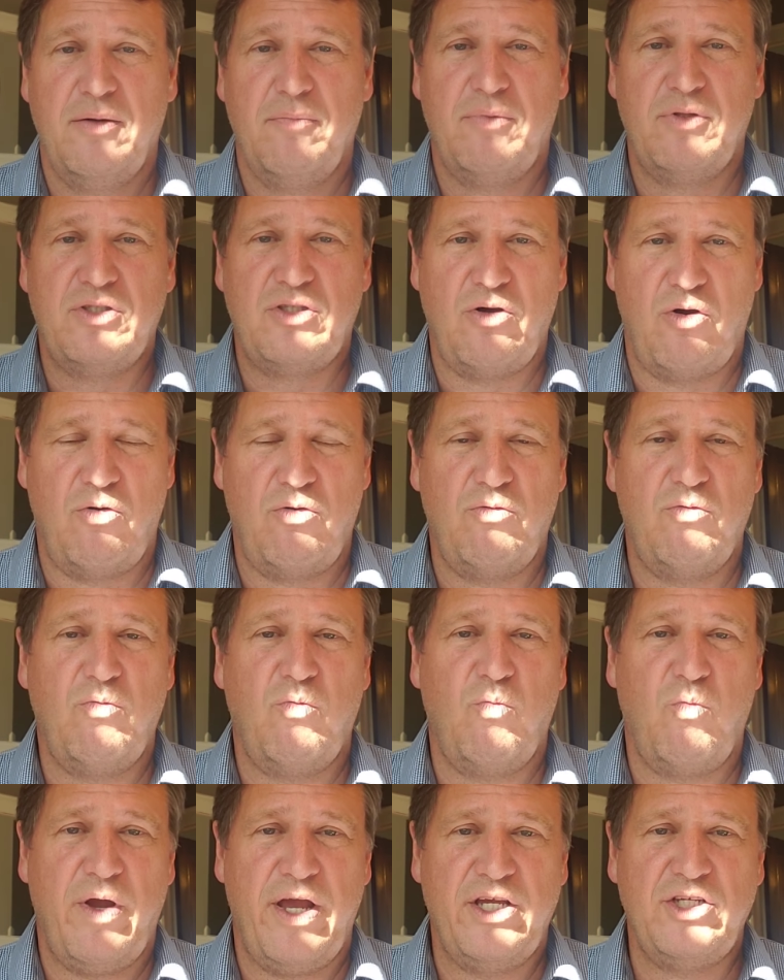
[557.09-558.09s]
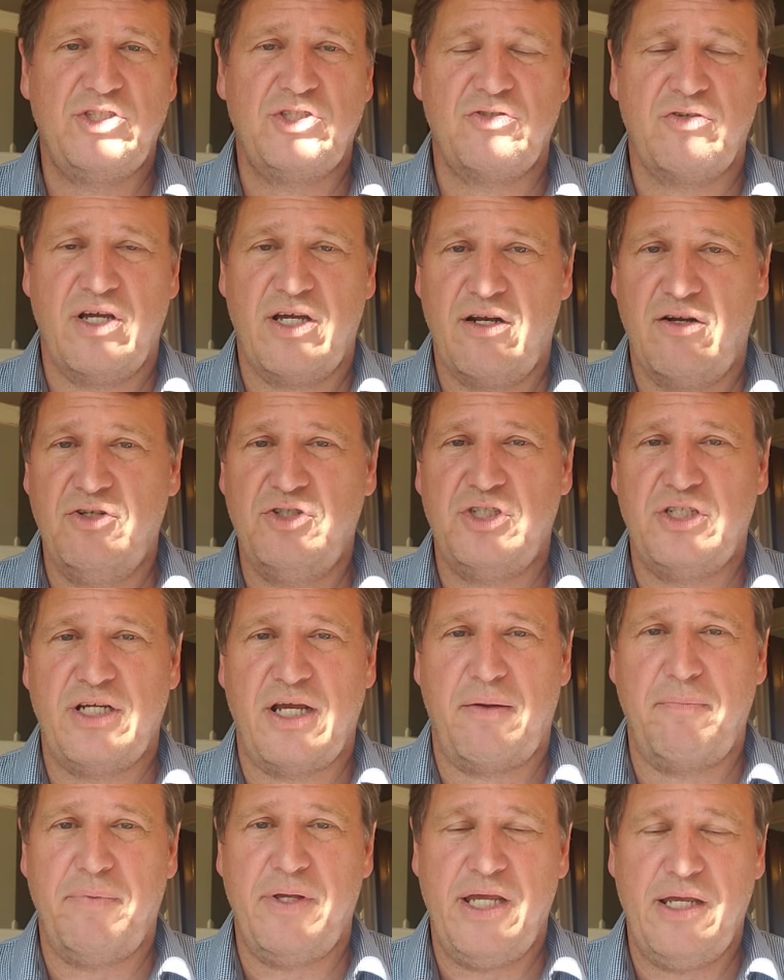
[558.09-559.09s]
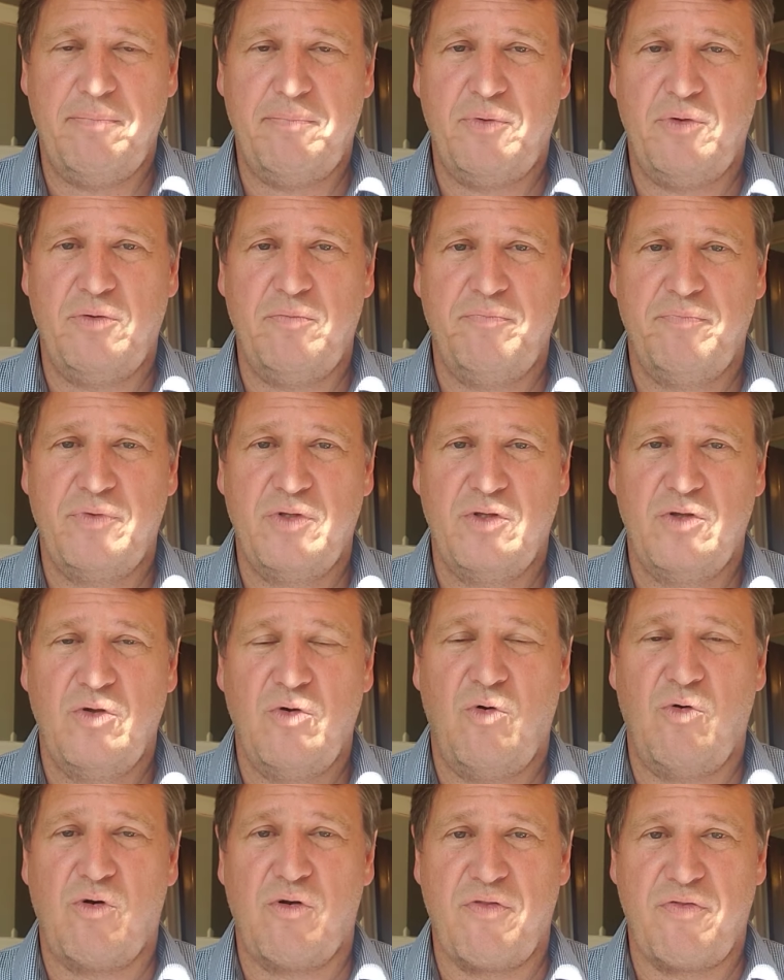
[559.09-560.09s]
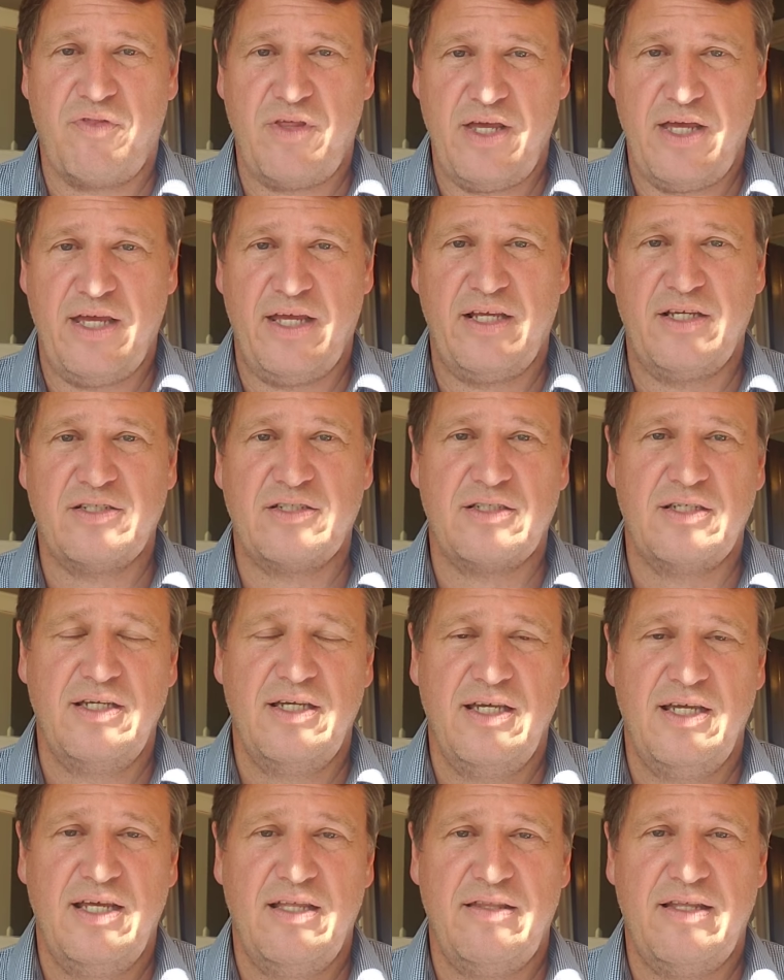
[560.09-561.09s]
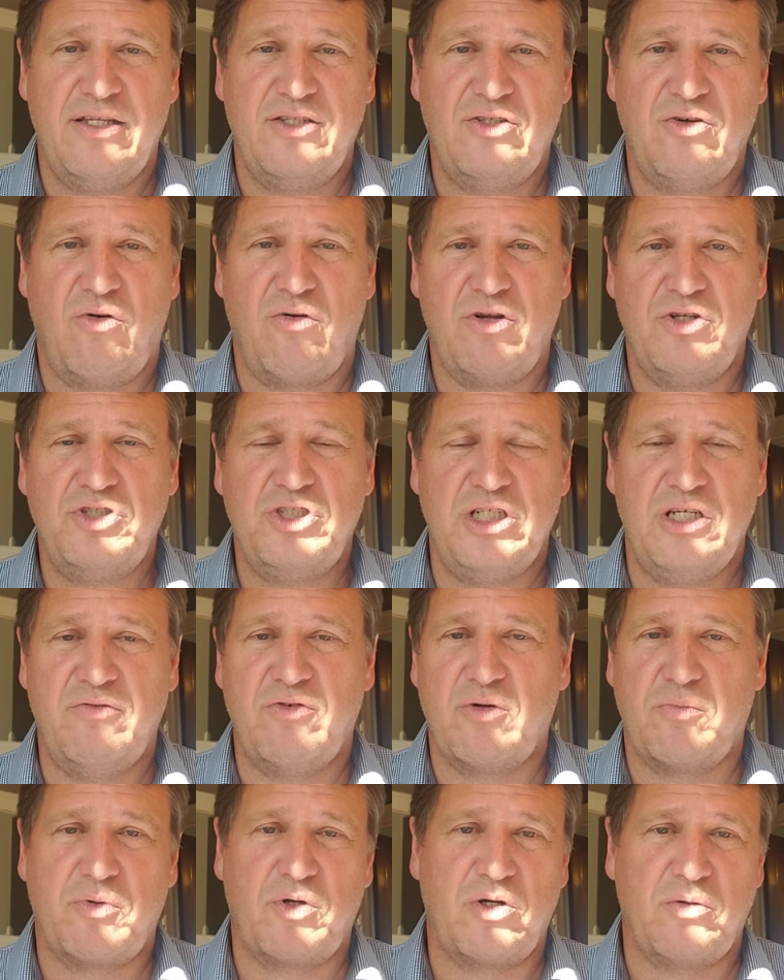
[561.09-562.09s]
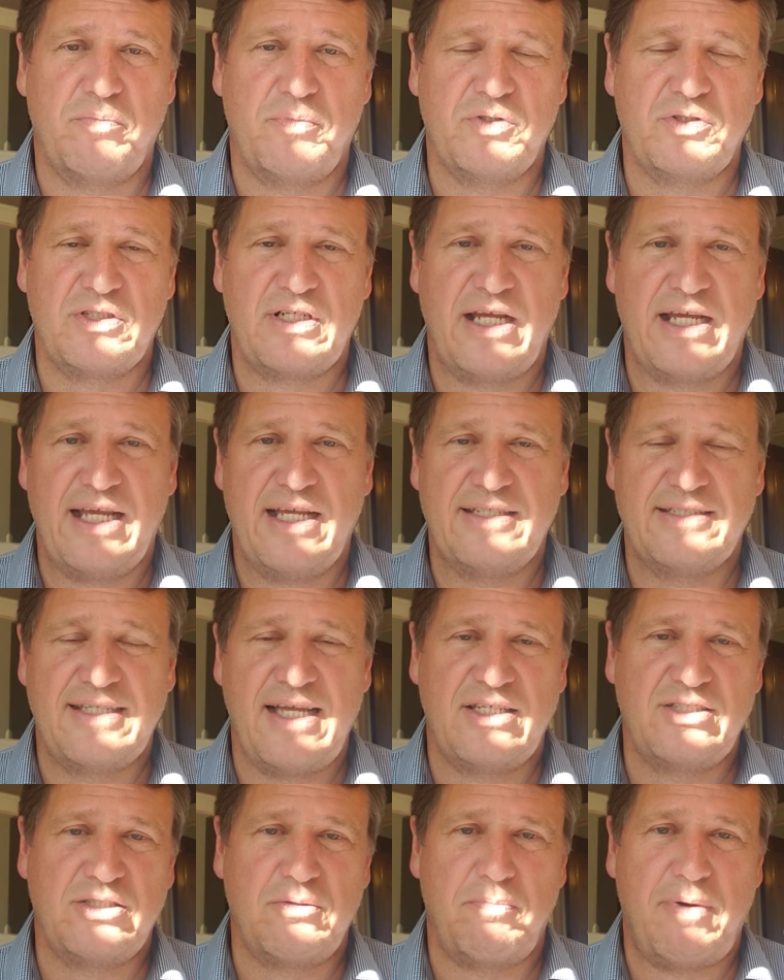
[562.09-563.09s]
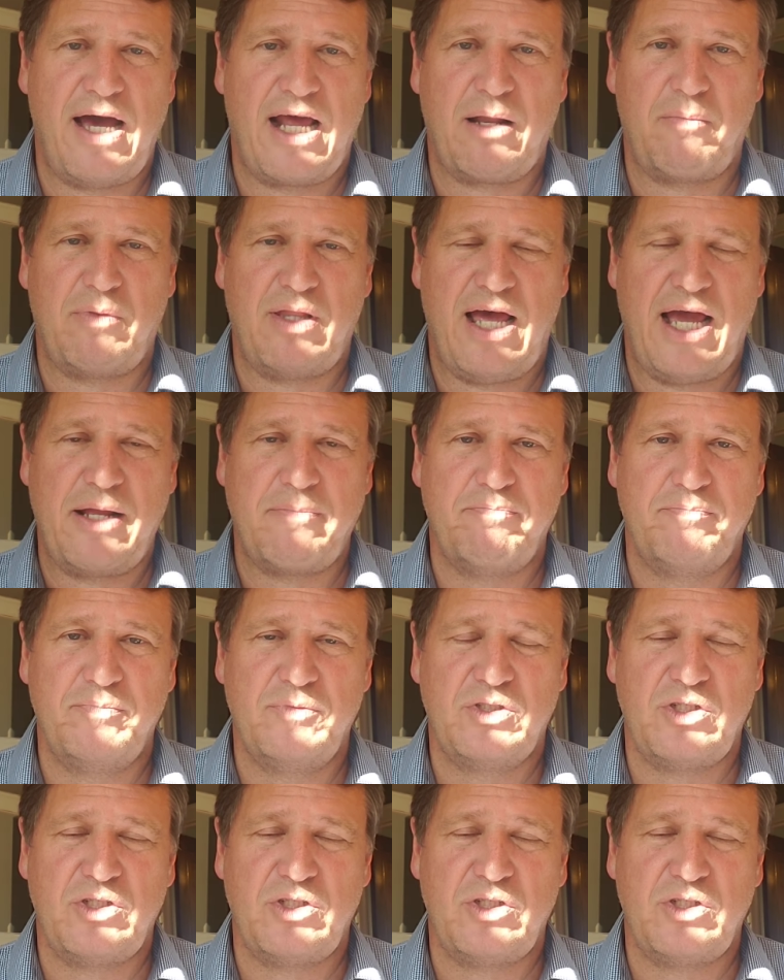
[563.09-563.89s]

But don't waste your energy on people or things that don't achieve your purpose. And I guess that's the bottom line.